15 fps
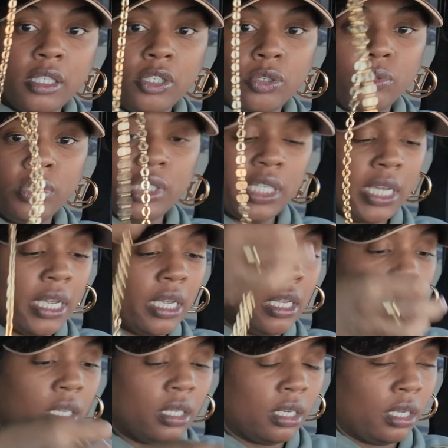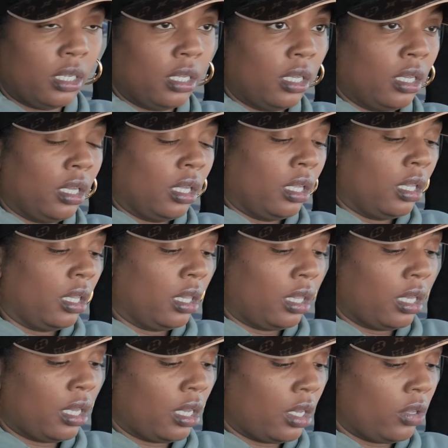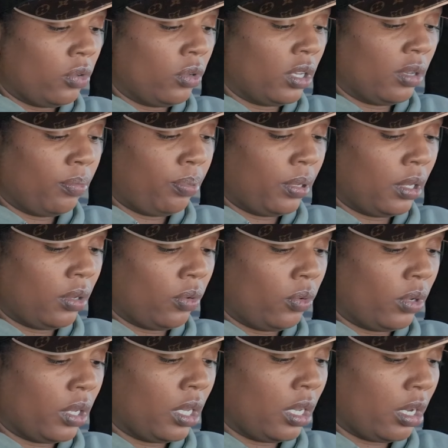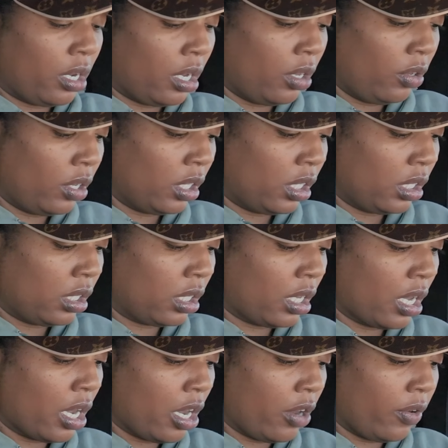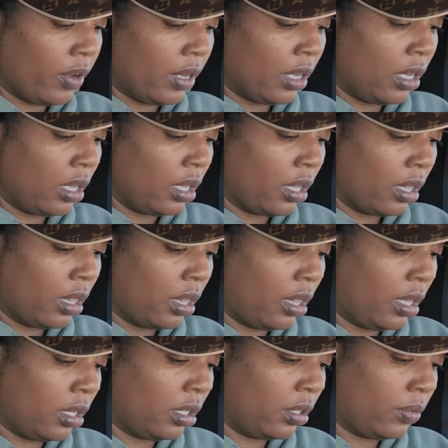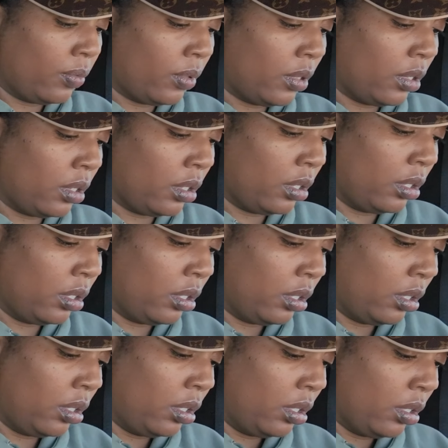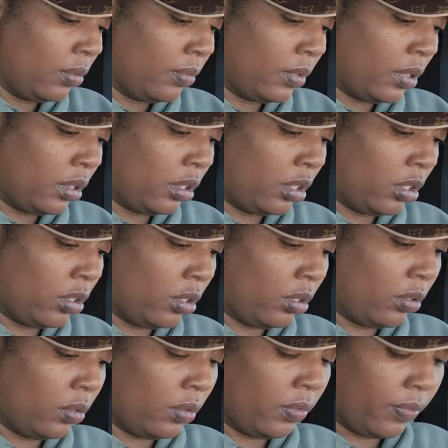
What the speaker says: little chain that you can put on here and you can just carry this one. Just show you.